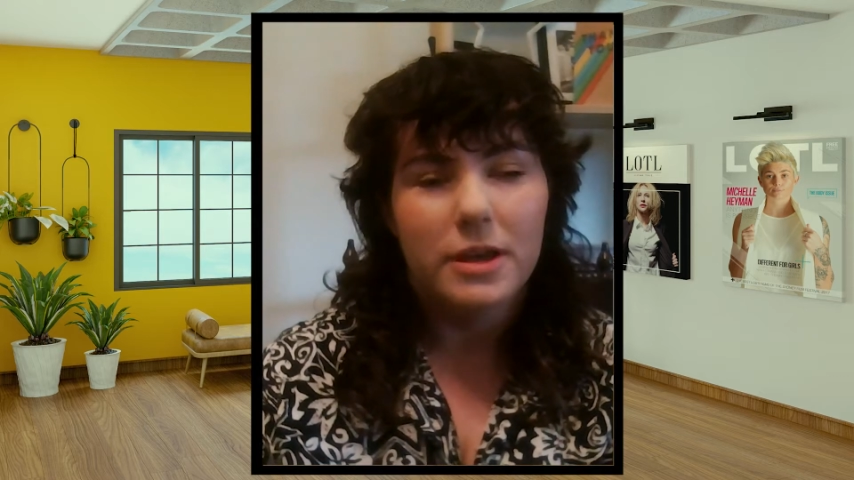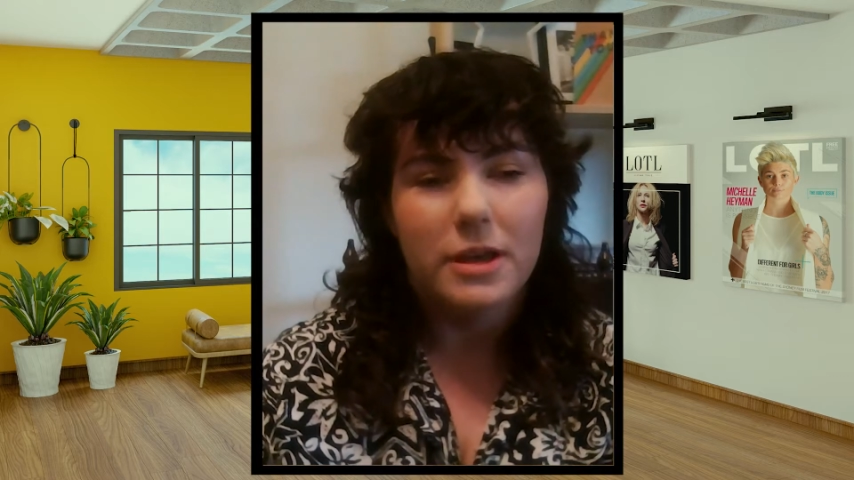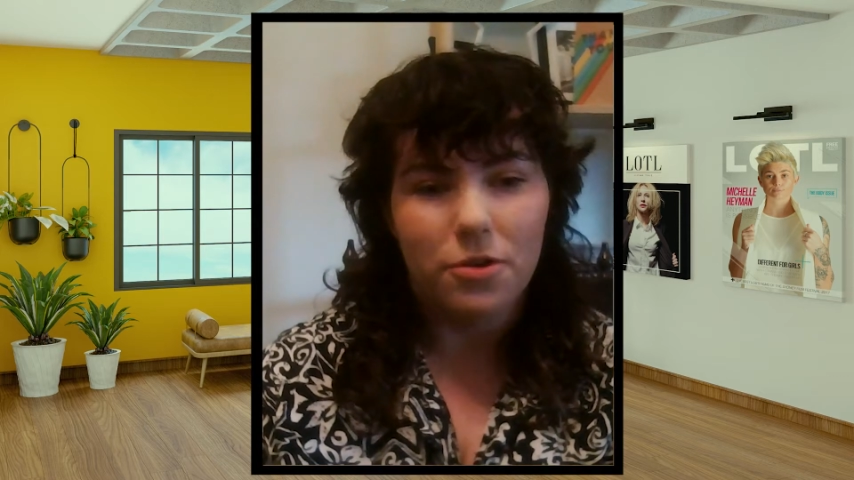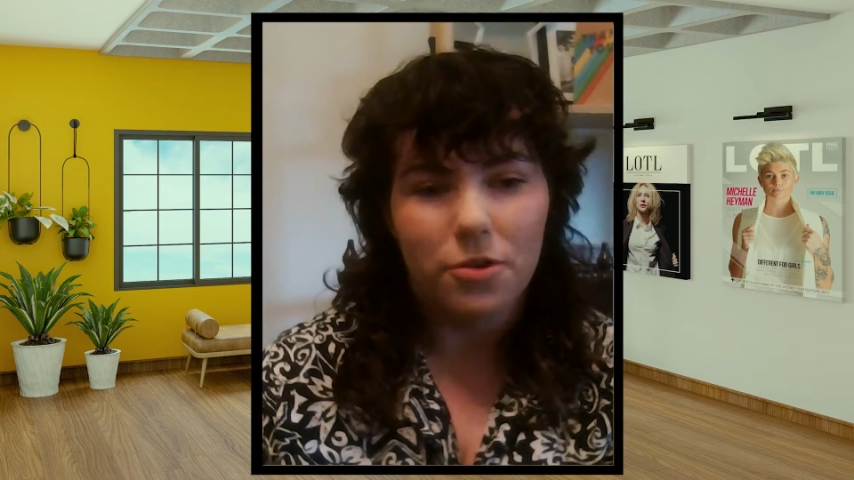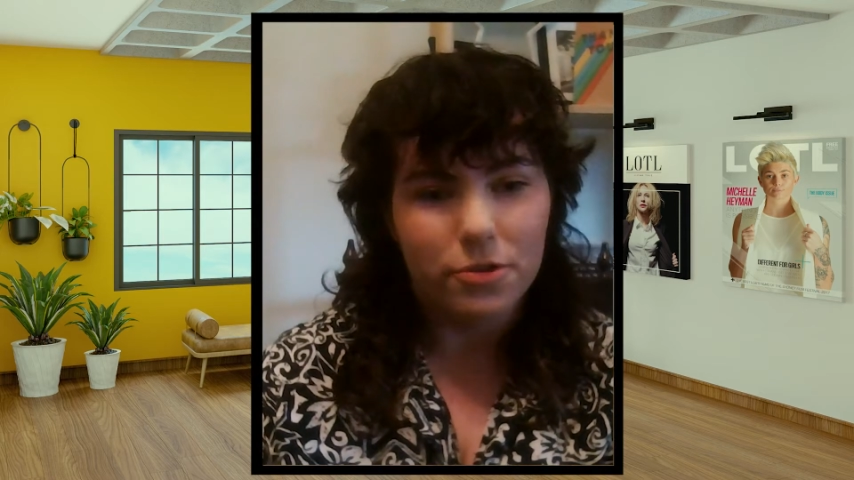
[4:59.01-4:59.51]

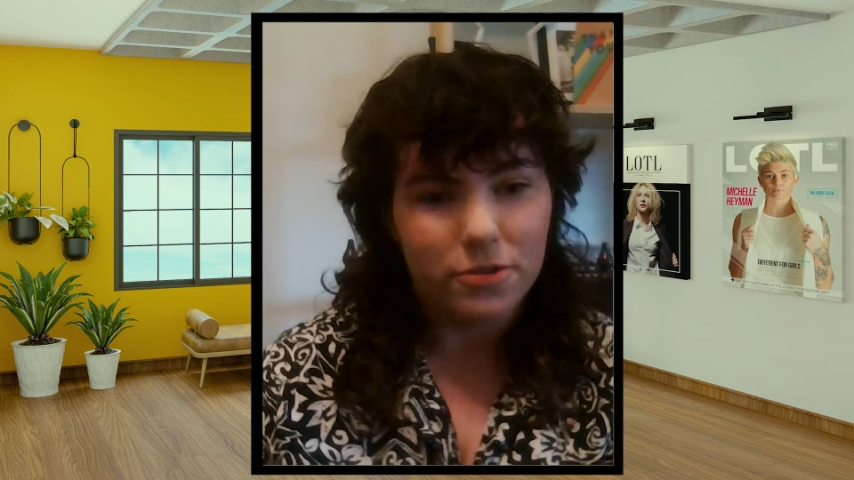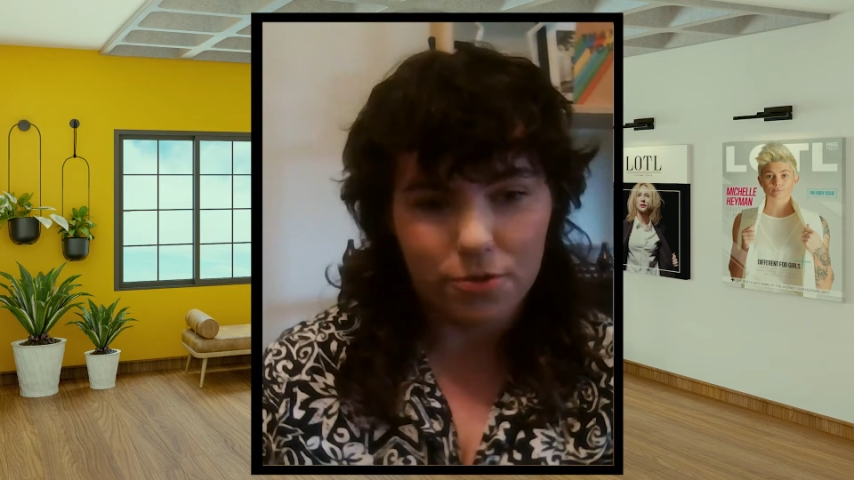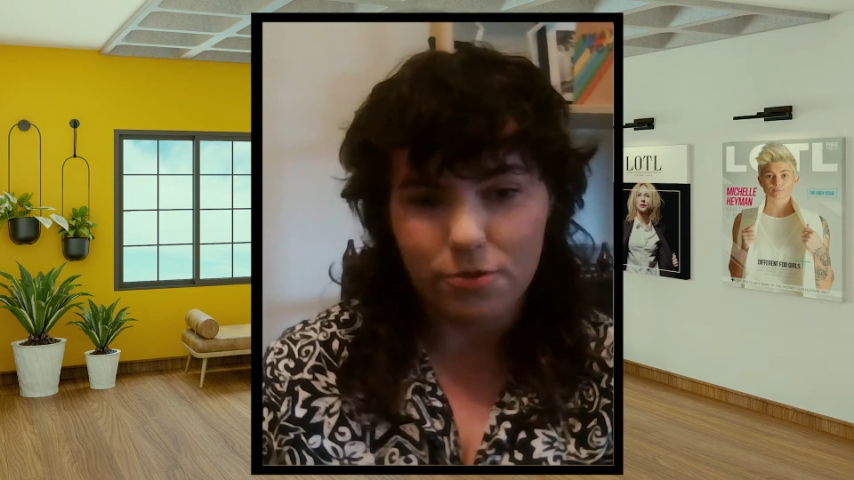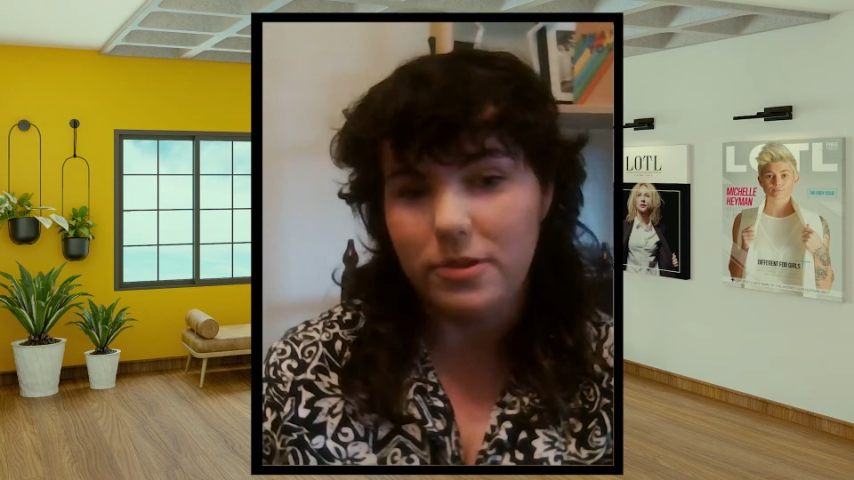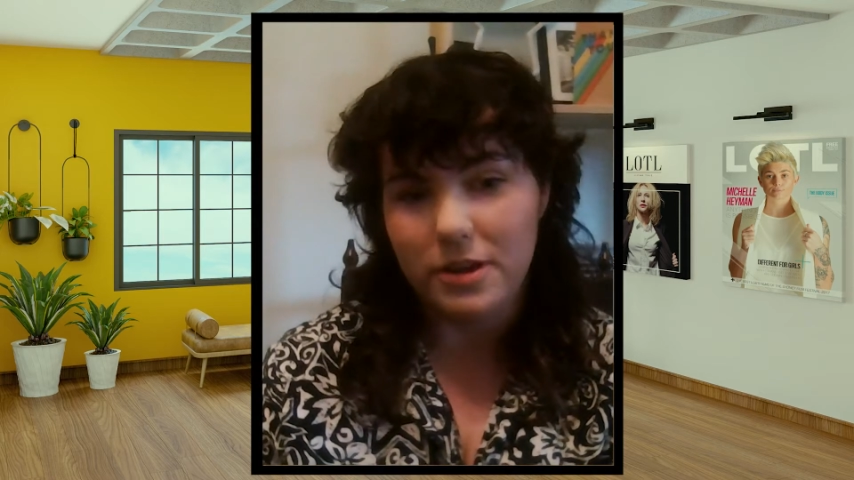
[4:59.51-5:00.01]
in her
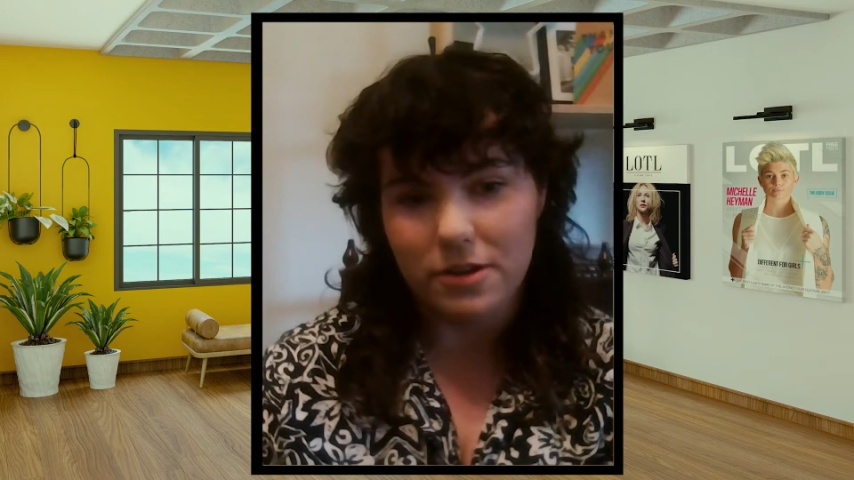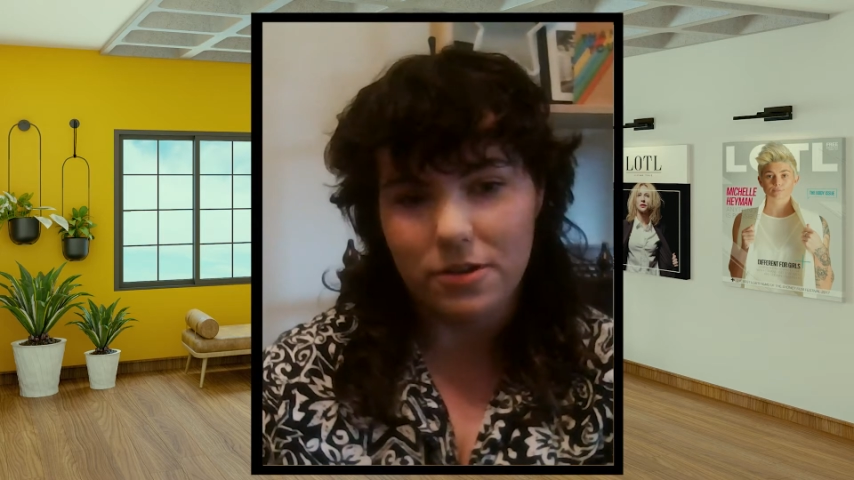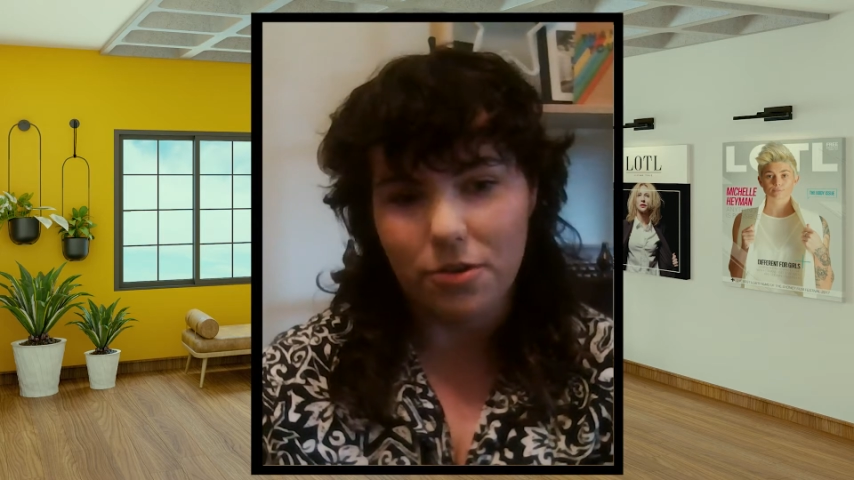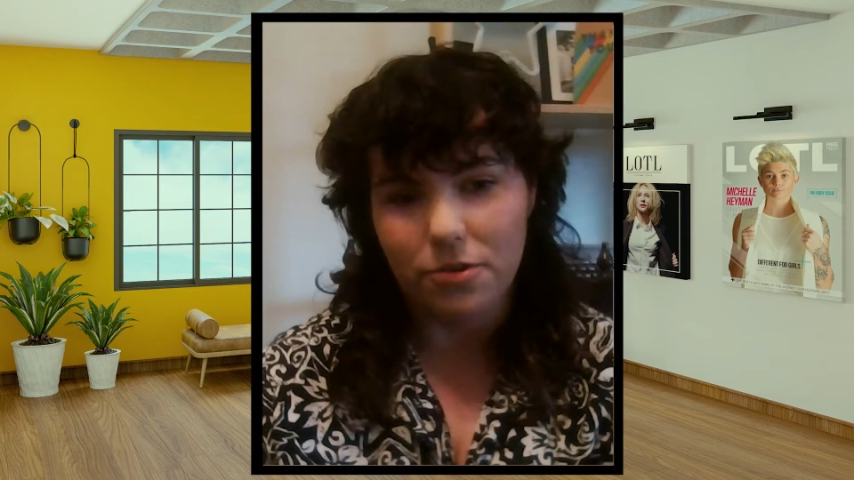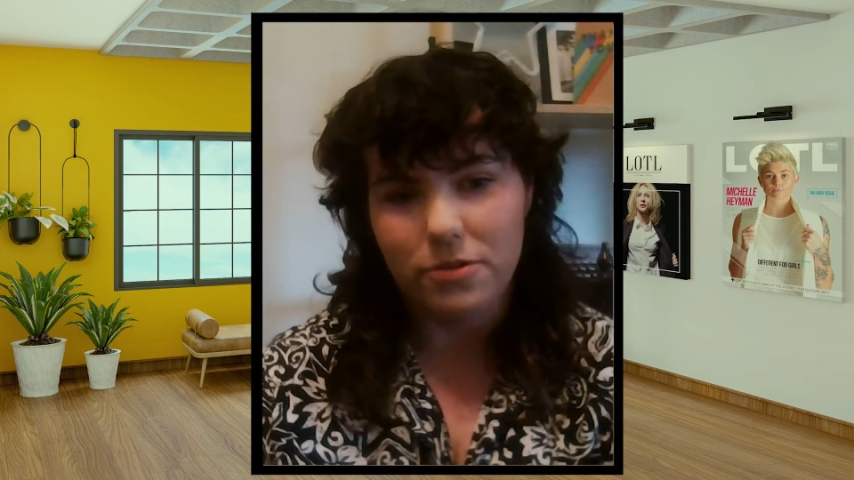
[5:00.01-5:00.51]
circle didn't know.